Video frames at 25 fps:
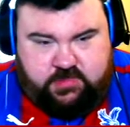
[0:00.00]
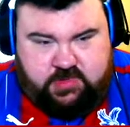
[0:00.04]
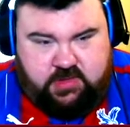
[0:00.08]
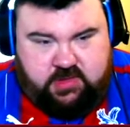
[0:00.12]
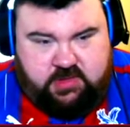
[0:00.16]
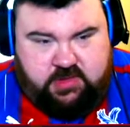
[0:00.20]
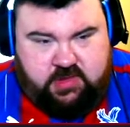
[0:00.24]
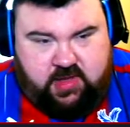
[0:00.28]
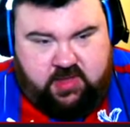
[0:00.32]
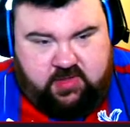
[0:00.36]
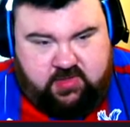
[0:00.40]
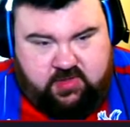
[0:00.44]

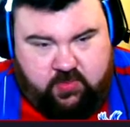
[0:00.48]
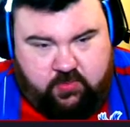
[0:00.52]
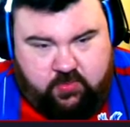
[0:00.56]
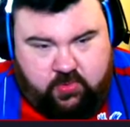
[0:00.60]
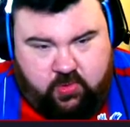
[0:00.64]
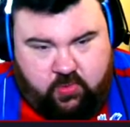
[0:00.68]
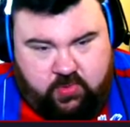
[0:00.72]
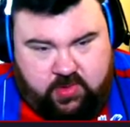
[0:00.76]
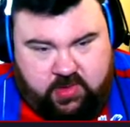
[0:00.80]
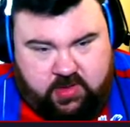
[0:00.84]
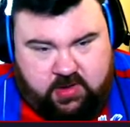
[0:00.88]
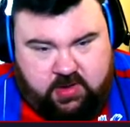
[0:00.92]
yeah, so
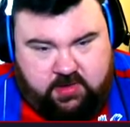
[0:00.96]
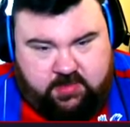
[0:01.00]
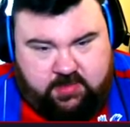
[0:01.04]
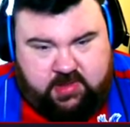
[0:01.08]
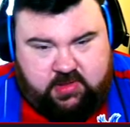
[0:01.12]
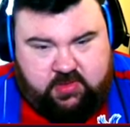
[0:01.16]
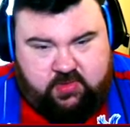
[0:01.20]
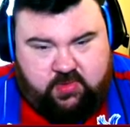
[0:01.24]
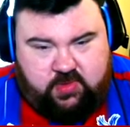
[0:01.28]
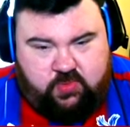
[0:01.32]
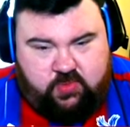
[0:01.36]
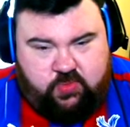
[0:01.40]
what we're going to be
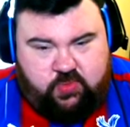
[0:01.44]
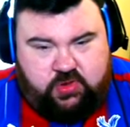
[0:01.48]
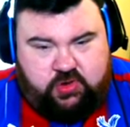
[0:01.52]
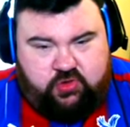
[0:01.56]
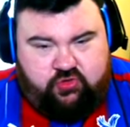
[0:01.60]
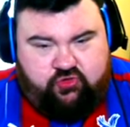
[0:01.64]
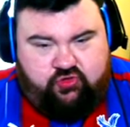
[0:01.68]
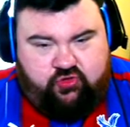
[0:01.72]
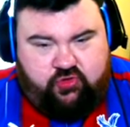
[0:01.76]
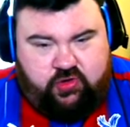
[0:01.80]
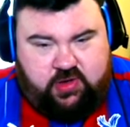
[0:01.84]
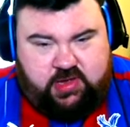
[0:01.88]
doing, we're going
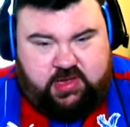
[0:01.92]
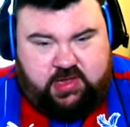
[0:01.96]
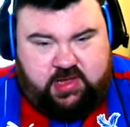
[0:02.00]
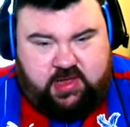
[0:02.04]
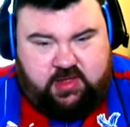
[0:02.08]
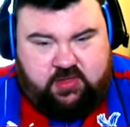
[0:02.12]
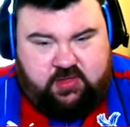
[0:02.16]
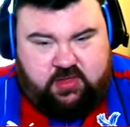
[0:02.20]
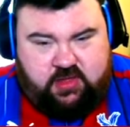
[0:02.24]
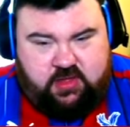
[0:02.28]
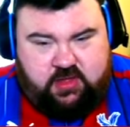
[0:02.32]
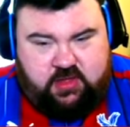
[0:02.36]
to try and
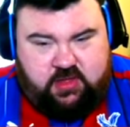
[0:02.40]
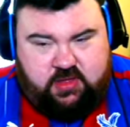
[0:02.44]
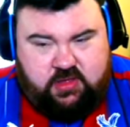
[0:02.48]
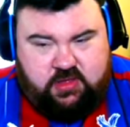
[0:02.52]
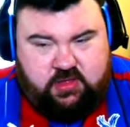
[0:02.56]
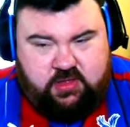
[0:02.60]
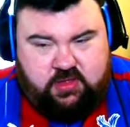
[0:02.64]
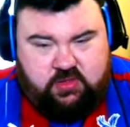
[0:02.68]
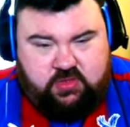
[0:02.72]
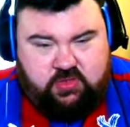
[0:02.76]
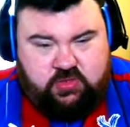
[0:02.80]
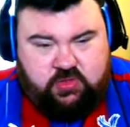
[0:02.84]
get the
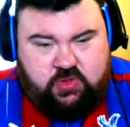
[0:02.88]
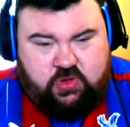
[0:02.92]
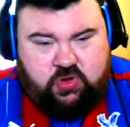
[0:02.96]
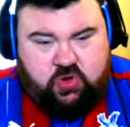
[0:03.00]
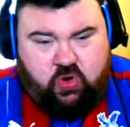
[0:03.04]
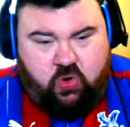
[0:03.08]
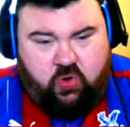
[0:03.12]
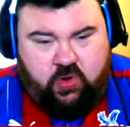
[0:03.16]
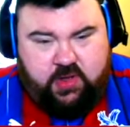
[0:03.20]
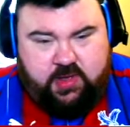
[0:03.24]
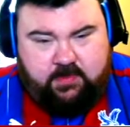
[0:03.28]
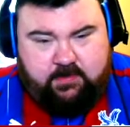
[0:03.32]
the
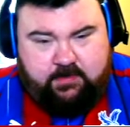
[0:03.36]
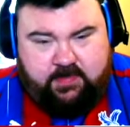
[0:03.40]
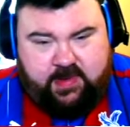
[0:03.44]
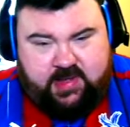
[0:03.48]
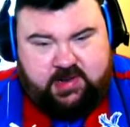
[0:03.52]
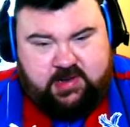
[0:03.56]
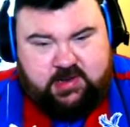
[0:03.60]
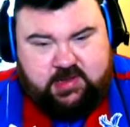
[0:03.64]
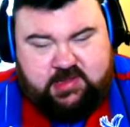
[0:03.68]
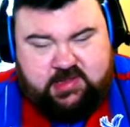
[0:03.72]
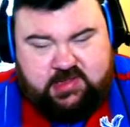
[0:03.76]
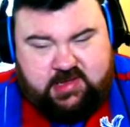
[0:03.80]
coin
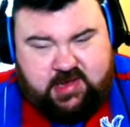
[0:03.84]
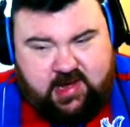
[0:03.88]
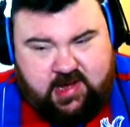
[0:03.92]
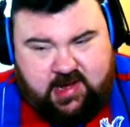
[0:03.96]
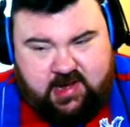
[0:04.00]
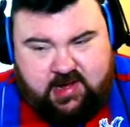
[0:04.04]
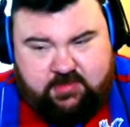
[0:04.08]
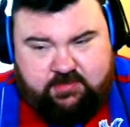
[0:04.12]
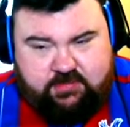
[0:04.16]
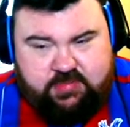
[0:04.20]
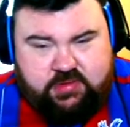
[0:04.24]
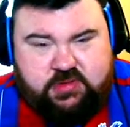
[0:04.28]
balance
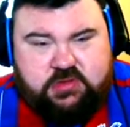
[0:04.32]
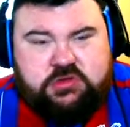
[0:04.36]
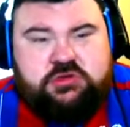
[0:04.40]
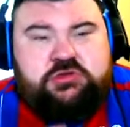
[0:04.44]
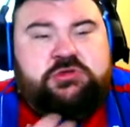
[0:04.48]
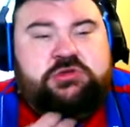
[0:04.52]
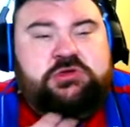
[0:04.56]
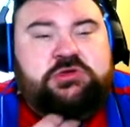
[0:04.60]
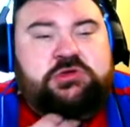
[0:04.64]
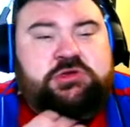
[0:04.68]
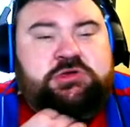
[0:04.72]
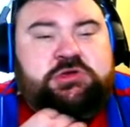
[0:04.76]
up,
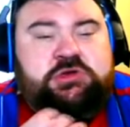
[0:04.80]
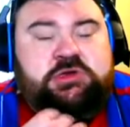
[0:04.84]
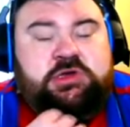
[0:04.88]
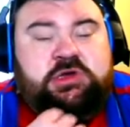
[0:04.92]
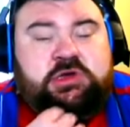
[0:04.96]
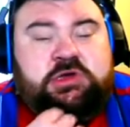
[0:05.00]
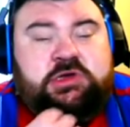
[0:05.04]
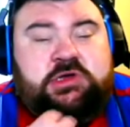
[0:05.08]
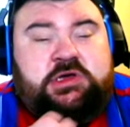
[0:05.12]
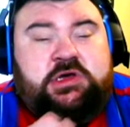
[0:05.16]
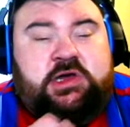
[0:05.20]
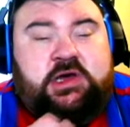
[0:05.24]

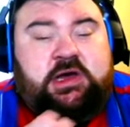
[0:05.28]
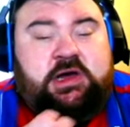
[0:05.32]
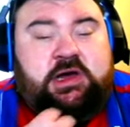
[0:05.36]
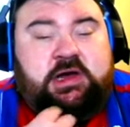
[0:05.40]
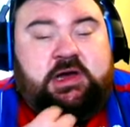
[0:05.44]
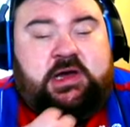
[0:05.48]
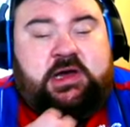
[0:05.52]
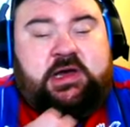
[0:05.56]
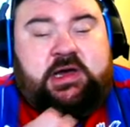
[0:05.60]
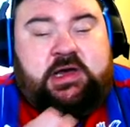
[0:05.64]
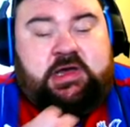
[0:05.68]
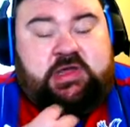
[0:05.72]

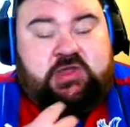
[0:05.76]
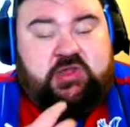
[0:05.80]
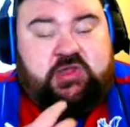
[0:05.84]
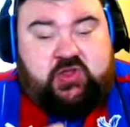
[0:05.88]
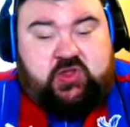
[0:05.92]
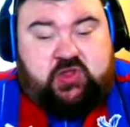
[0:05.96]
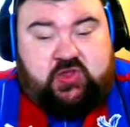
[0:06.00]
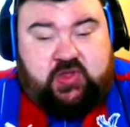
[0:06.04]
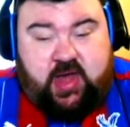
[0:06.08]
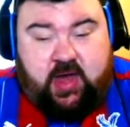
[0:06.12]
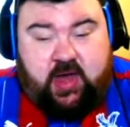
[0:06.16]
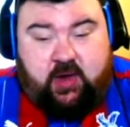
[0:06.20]
uh,
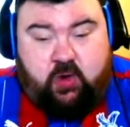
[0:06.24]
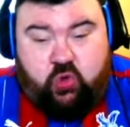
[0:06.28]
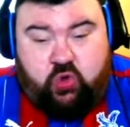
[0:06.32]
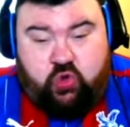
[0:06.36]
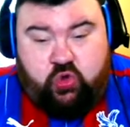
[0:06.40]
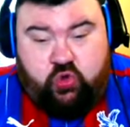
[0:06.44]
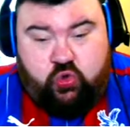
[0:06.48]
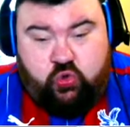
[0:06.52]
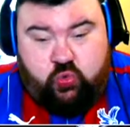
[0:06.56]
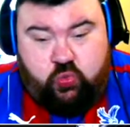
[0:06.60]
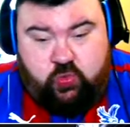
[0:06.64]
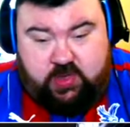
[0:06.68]
sell
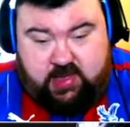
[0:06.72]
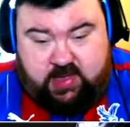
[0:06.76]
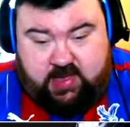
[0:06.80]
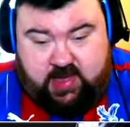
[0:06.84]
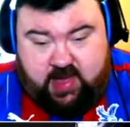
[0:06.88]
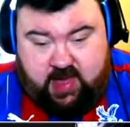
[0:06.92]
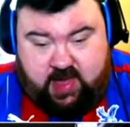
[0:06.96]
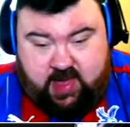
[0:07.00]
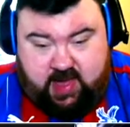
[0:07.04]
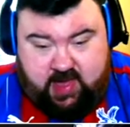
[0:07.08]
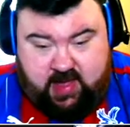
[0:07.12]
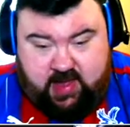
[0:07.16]
who we
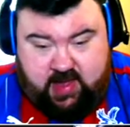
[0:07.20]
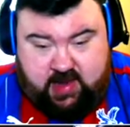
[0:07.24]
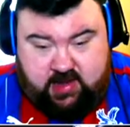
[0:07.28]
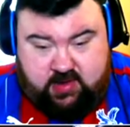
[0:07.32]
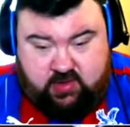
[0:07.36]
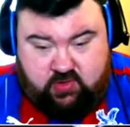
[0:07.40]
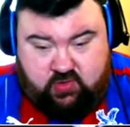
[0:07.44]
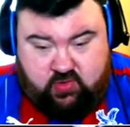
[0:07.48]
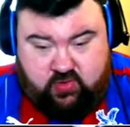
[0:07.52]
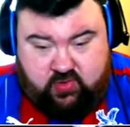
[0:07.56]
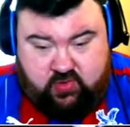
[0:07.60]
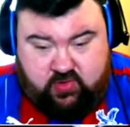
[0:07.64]
can
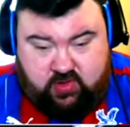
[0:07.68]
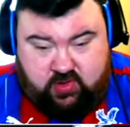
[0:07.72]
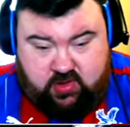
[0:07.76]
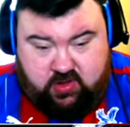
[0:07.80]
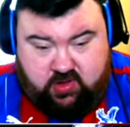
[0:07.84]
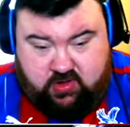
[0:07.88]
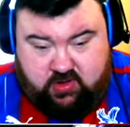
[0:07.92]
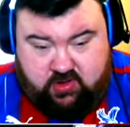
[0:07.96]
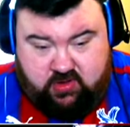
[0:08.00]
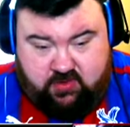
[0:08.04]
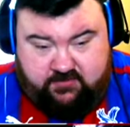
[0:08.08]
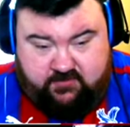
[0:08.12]
to
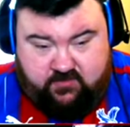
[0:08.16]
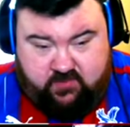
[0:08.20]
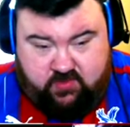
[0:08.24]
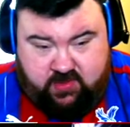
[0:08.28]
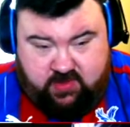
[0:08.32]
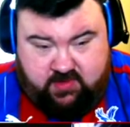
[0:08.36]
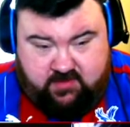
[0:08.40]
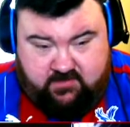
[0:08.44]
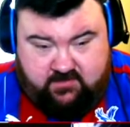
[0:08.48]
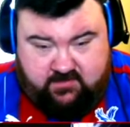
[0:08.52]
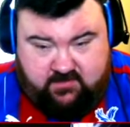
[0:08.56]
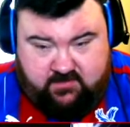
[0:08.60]
start off
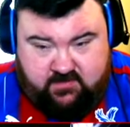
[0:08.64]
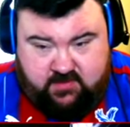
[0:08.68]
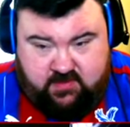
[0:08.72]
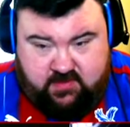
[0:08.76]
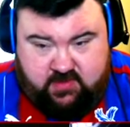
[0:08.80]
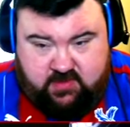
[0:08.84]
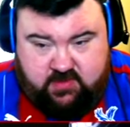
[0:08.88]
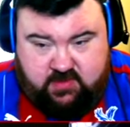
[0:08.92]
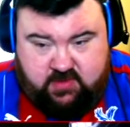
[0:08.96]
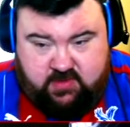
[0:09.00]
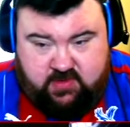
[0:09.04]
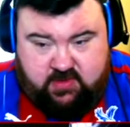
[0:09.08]
with,
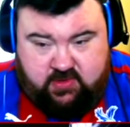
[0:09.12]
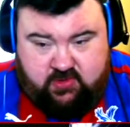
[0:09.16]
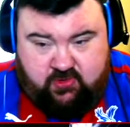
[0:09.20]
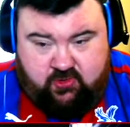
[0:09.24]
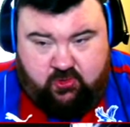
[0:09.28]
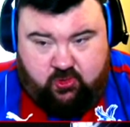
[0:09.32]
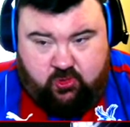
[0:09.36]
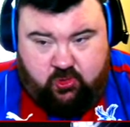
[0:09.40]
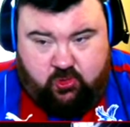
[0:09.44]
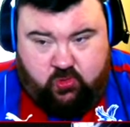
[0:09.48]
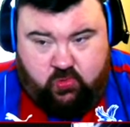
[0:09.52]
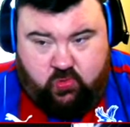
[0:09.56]

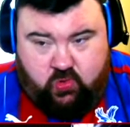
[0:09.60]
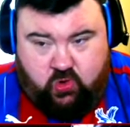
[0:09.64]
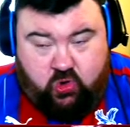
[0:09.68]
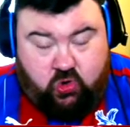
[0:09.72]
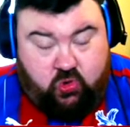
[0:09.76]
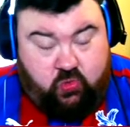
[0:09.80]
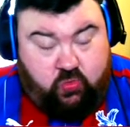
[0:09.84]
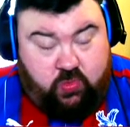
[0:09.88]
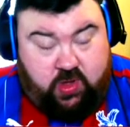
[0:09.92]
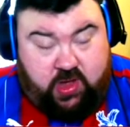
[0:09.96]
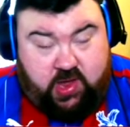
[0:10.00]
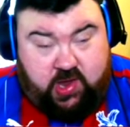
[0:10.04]
who
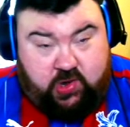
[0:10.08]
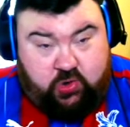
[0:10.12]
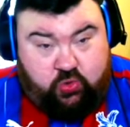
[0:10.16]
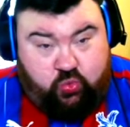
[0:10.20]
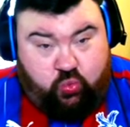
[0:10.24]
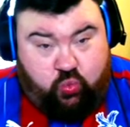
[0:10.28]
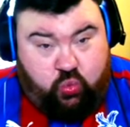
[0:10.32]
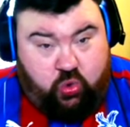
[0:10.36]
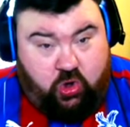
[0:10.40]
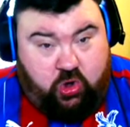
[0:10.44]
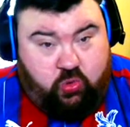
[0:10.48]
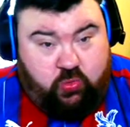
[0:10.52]
or and
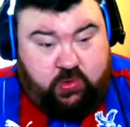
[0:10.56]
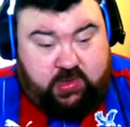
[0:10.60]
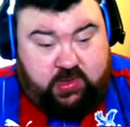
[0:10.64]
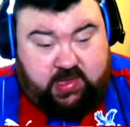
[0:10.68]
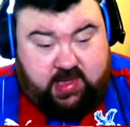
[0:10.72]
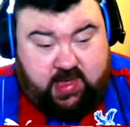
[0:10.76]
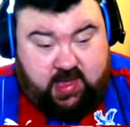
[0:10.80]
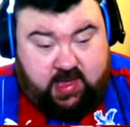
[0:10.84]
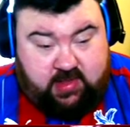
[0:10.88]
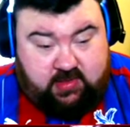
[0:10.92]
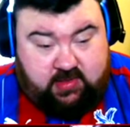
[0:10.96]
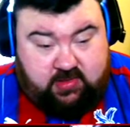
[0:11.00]
what we
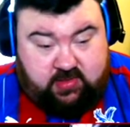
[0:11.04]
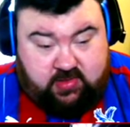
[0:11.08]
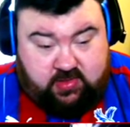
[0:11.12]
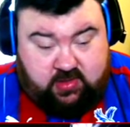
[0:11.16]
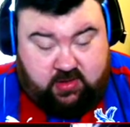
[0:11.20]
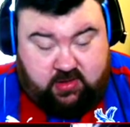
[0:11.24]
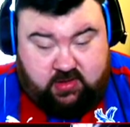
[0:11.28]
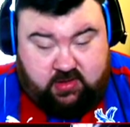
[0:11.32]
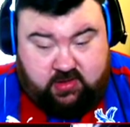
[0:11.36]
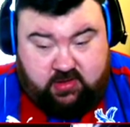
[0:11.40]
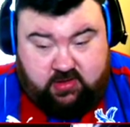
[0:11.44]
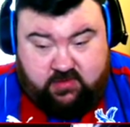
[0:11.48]
can to
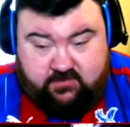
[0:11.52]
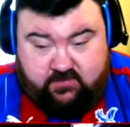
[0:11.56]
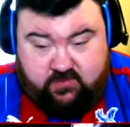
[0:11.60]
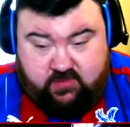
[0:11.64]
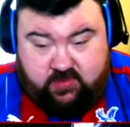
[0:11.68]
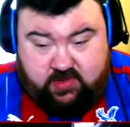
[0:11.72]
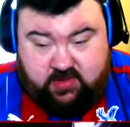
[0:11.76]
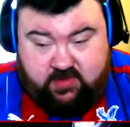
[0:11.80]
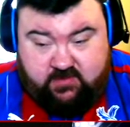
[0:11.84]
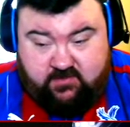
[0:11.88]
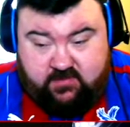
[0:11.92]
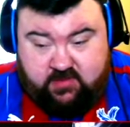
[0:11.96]
start off
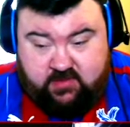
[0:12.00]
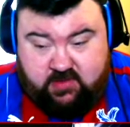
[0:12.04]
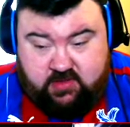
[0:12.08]
with.